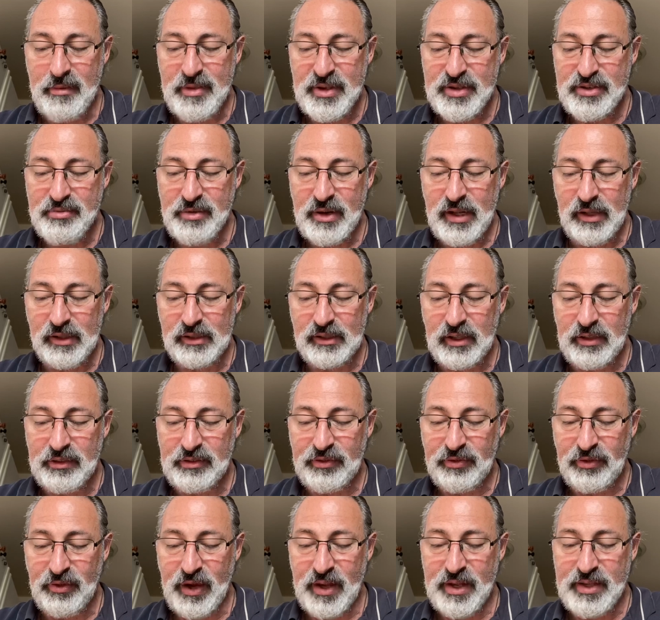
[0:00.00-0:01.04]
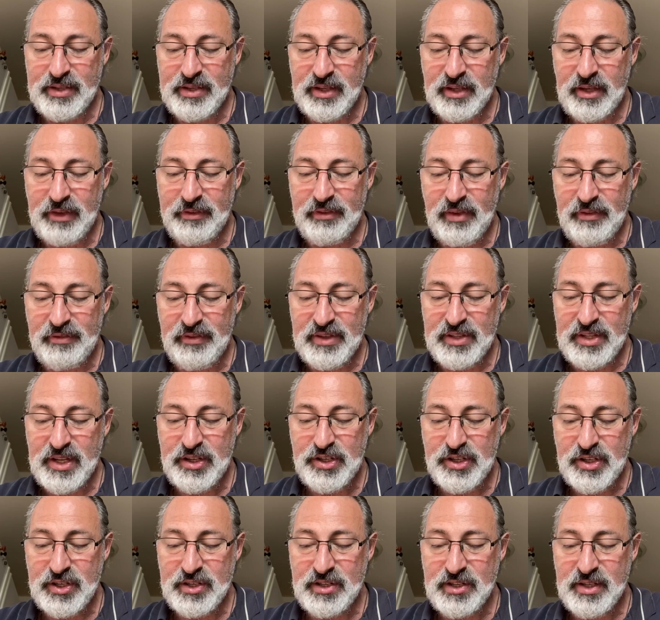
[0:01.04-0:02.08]
his relatives, friends, and even the
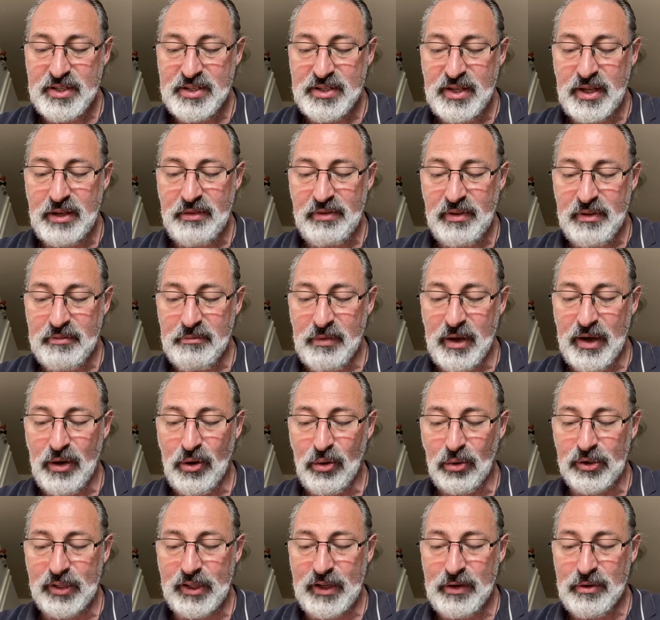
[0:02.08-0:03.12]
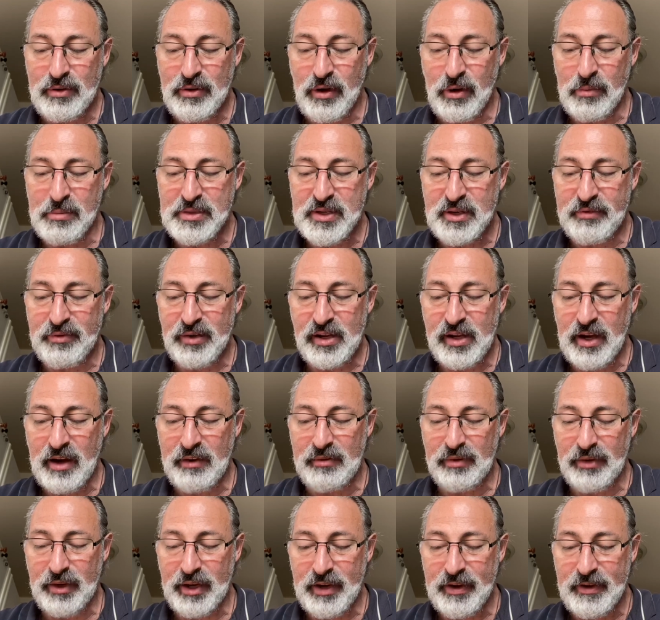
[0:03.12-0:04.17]
physicians deceive him by holding out hopes of
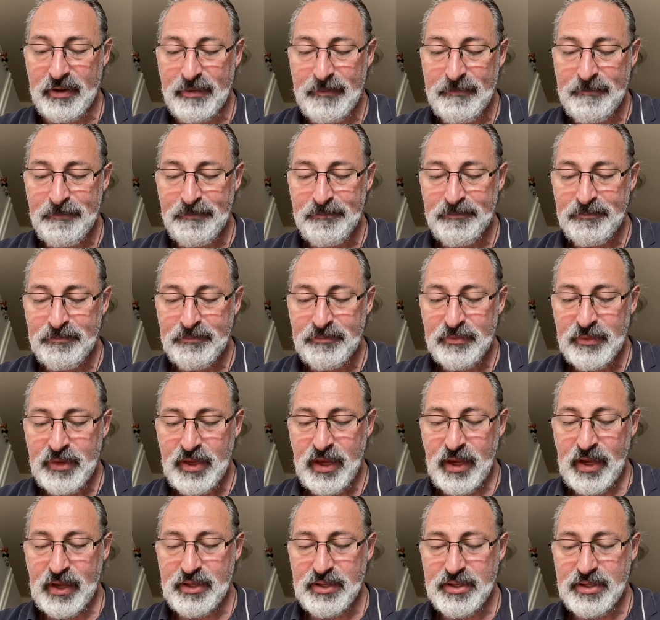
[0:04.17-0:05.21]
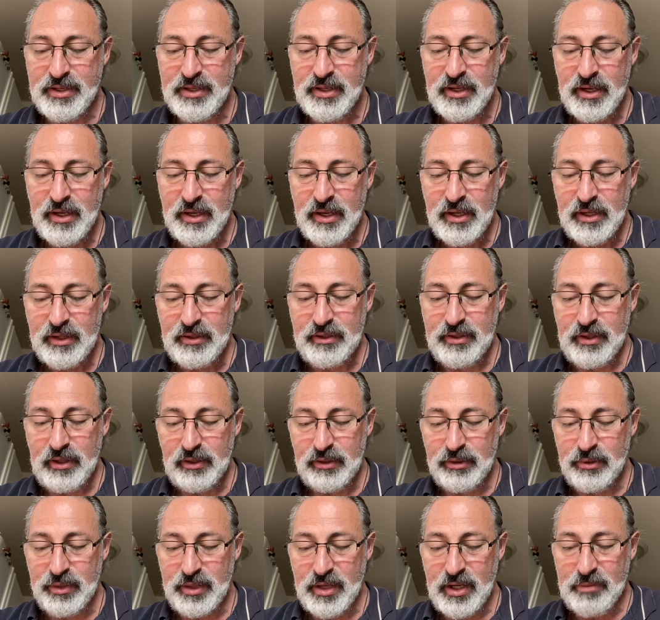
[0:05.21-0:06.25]
recovery. Hence,
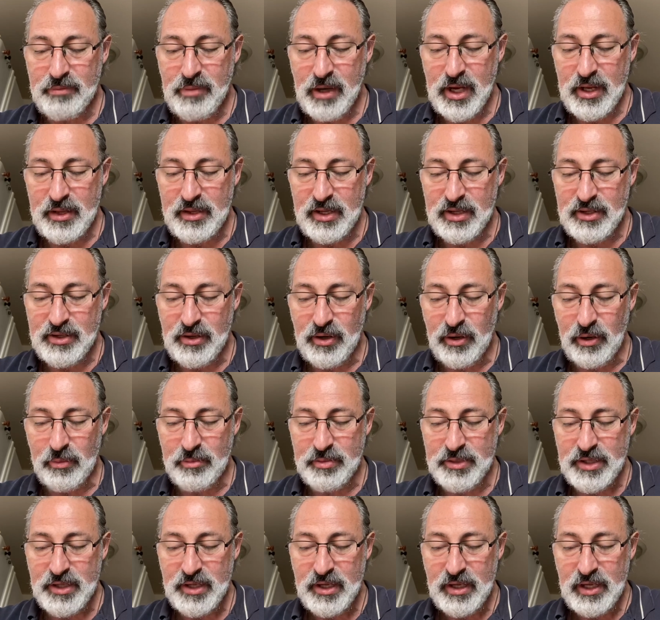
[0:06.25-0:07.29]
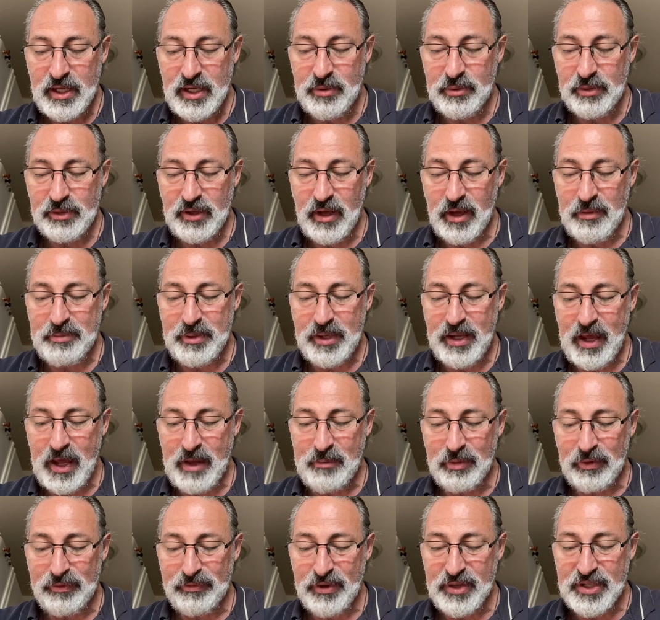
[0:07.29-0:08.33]
deluded by these hopes, he will not be
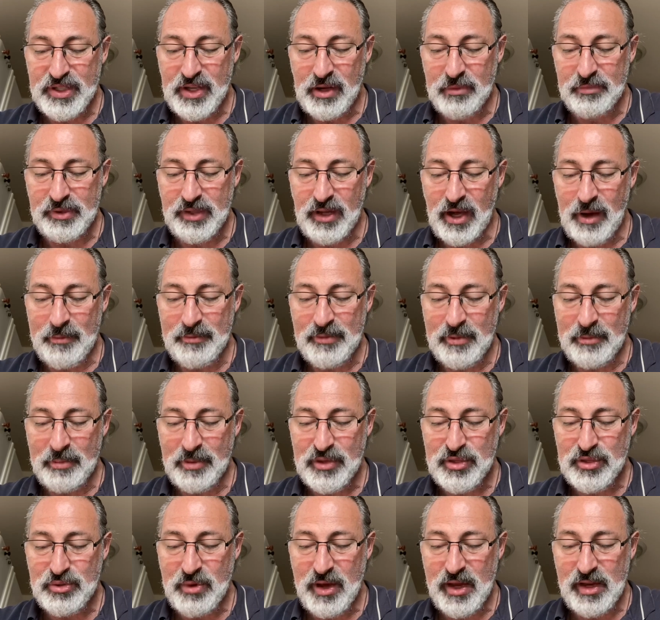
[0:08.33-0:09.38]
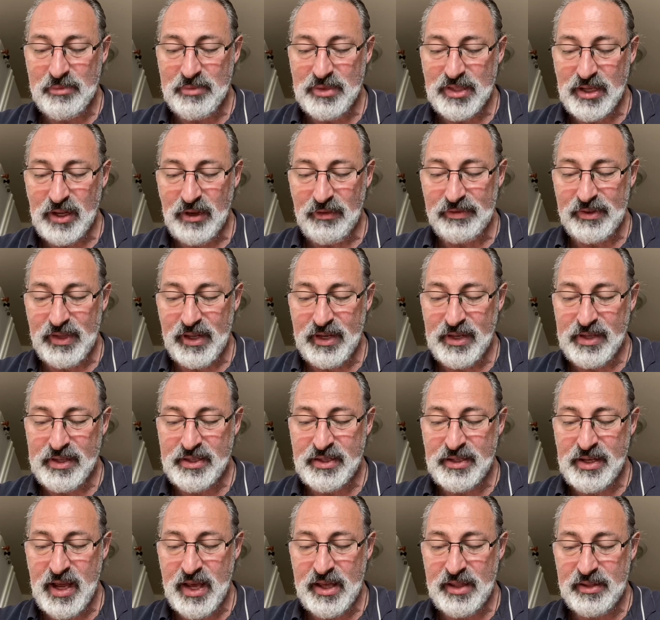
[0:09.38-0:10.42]
able for some time to persuade himself that his
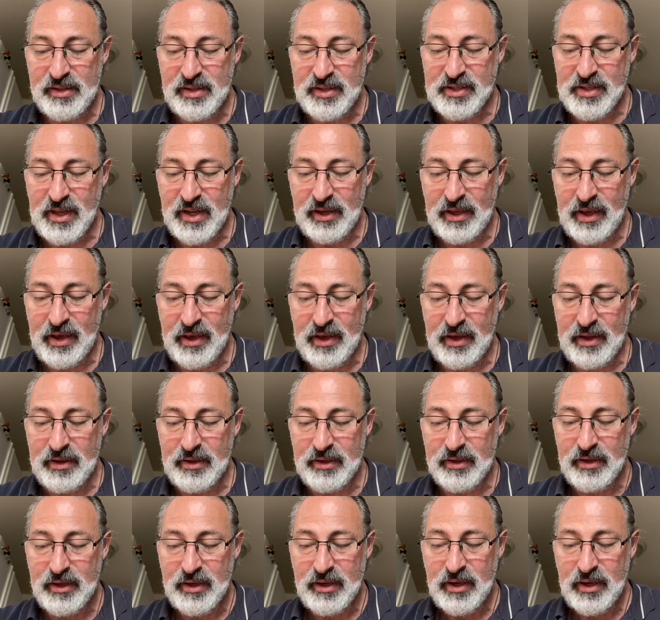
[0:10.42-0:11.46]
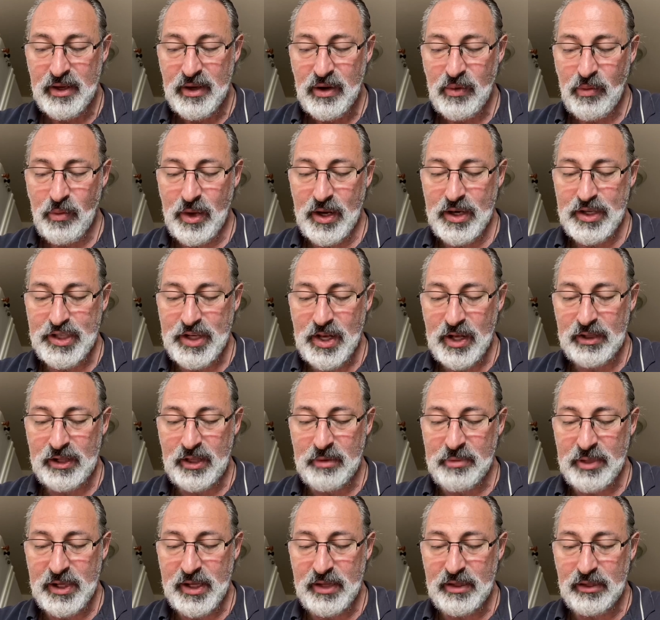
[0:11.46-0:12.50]
death is at hand. When shall he
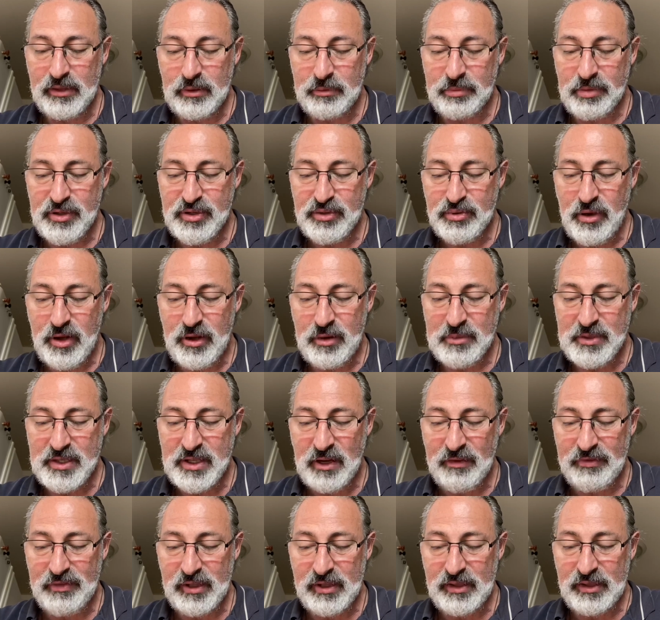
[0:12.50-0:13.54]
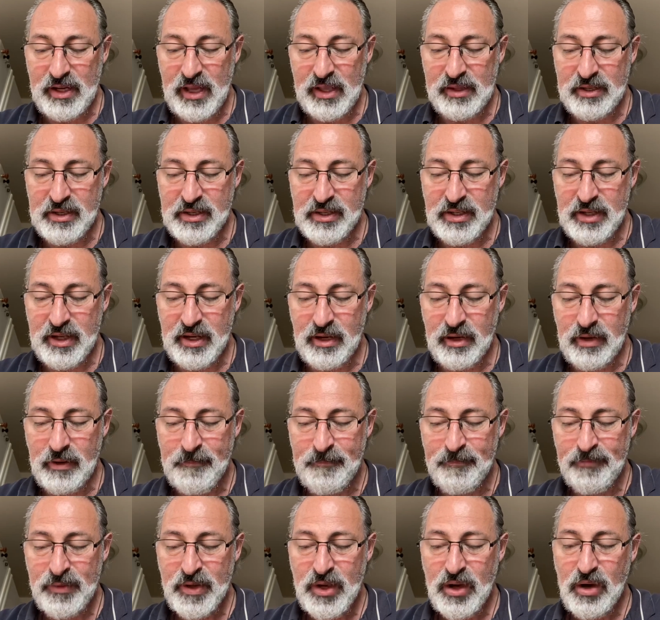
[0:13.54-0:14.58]
begin to persuade himself that death is near?
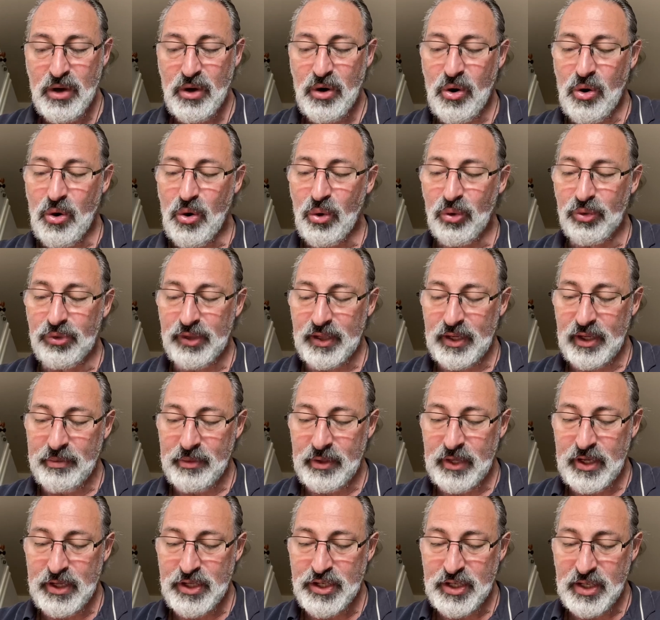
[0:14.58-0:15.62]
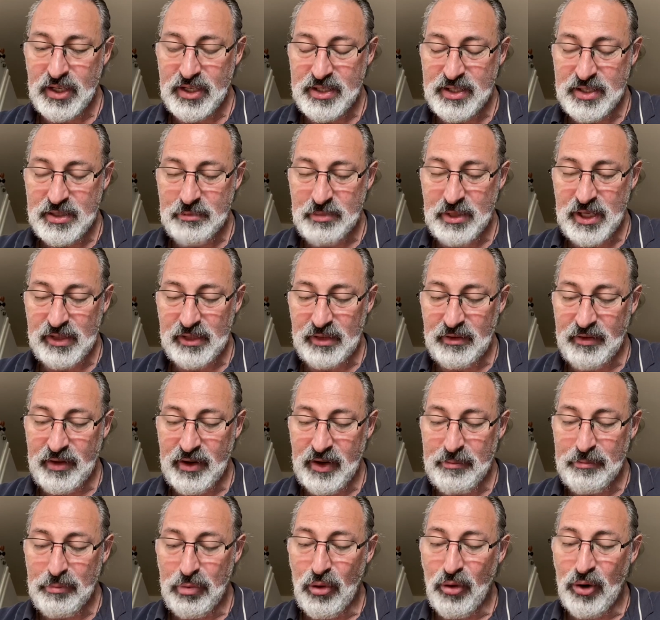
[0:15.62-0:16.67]
Only when he shall be at the
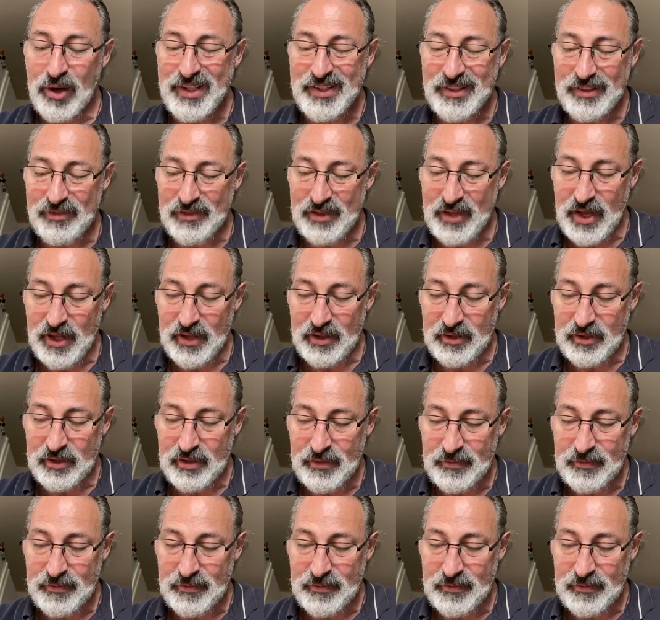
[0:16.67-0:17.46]
very point of death.